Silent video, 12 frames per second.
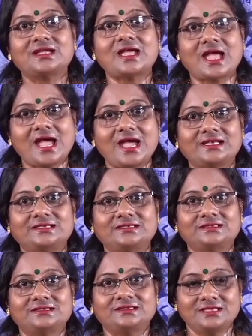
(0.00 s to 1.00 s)
and
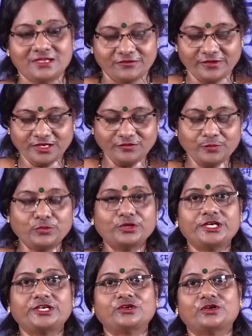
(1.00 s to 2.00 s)
when we
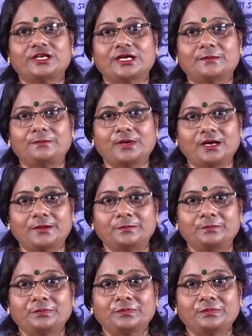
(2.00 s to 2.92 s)
put it on our palm,